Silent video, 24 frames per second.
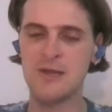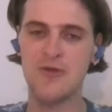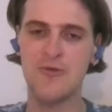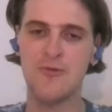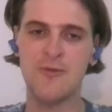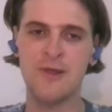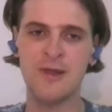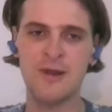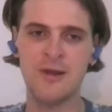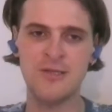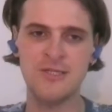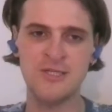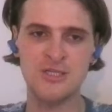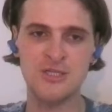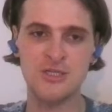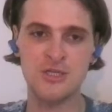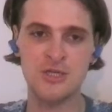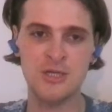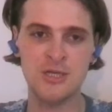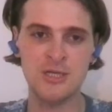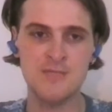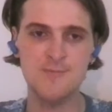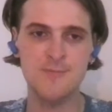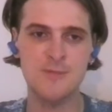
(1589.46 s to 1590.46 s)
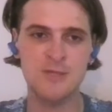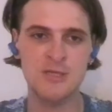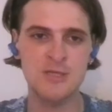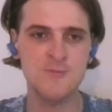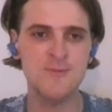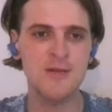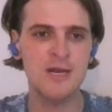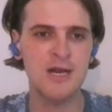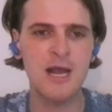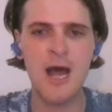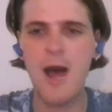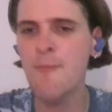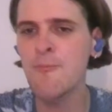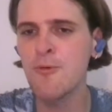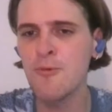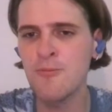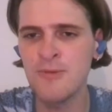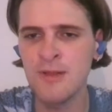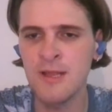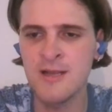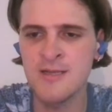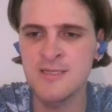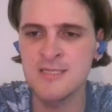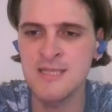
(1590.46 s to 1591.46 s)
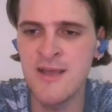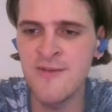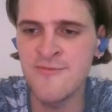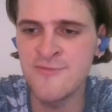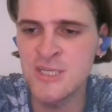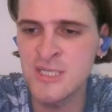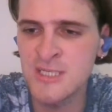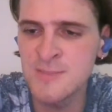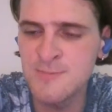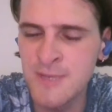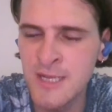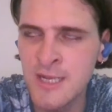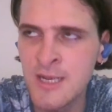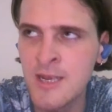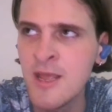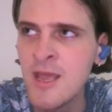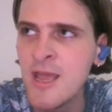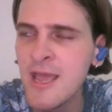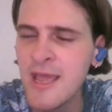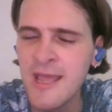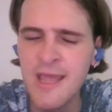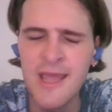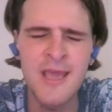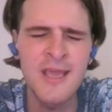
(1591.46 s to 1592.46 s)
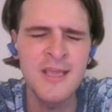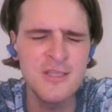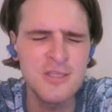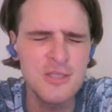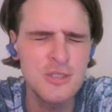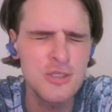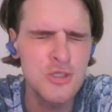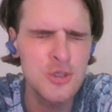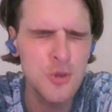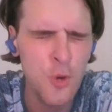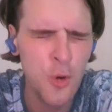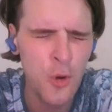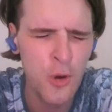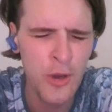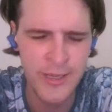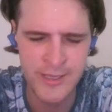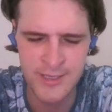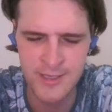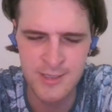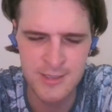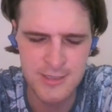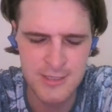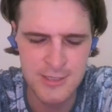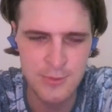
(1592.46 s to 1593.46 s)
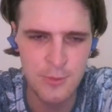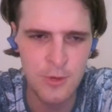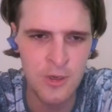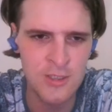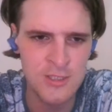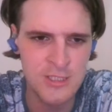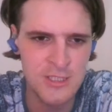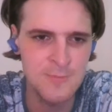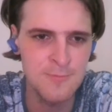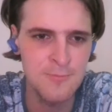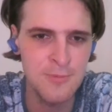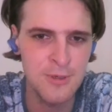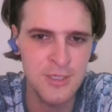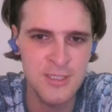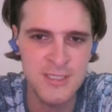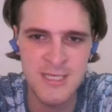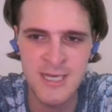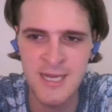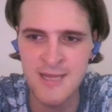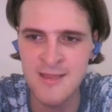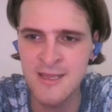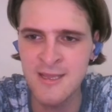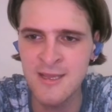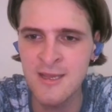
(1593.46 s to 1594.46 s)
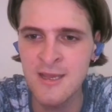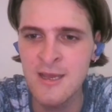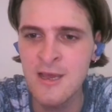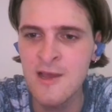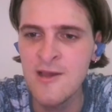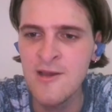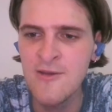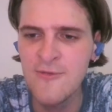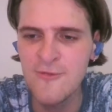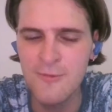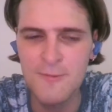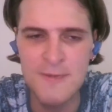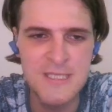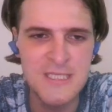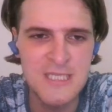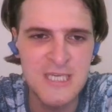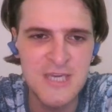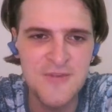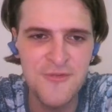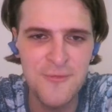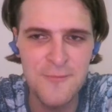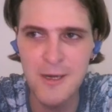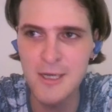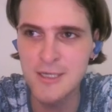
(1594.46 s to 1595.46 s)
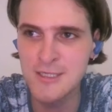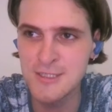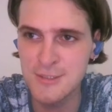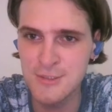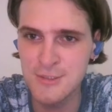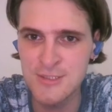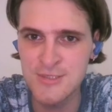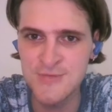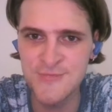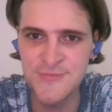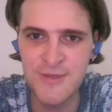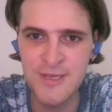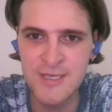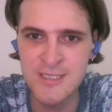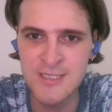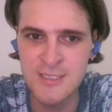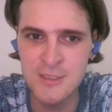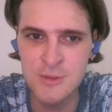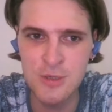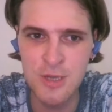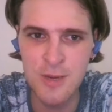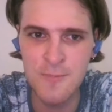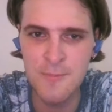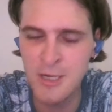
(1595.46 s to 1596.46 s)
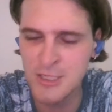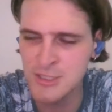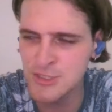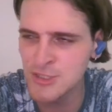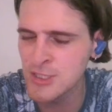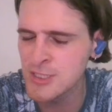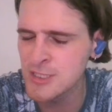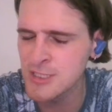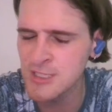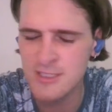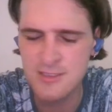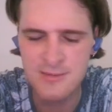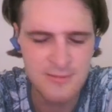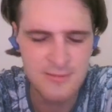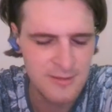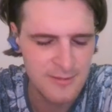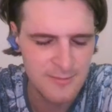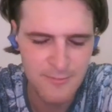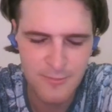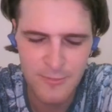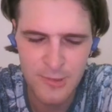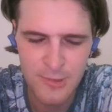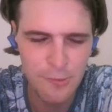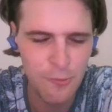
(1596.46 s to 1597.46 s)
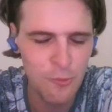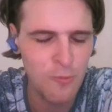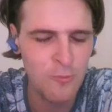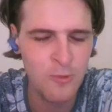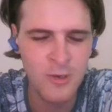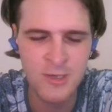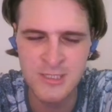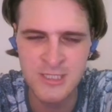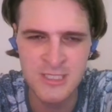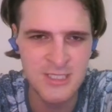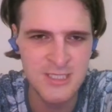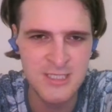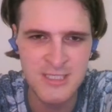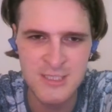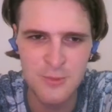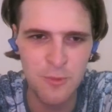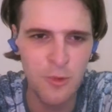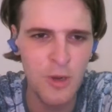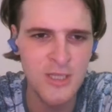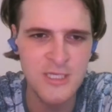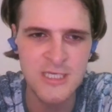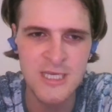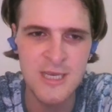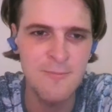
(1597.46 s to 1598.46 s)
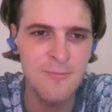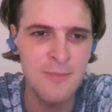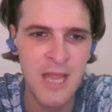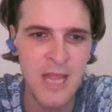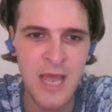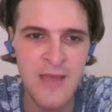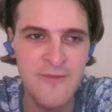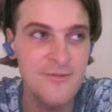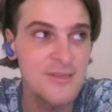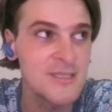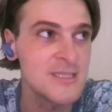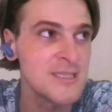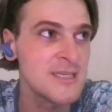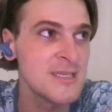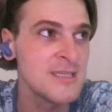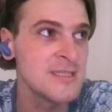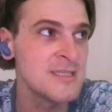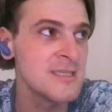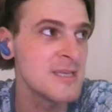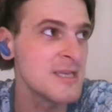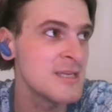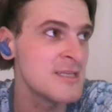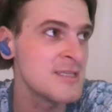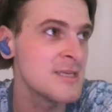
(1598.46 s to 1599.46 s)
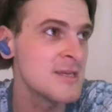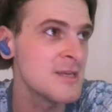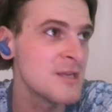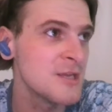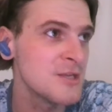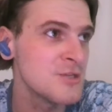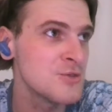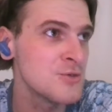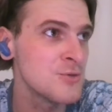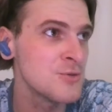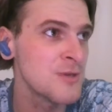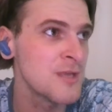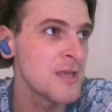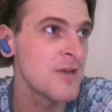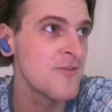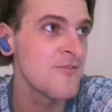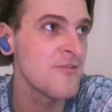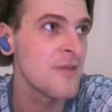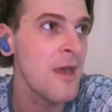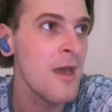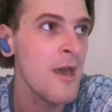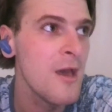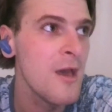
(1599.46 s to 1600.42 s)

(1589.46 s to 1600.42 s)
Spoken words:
career as a journalist, but there's been a couple players that have just been a joy to watch in person. I think for me, chief amongst those is Luka Modric. Just to watch him live is a true gift.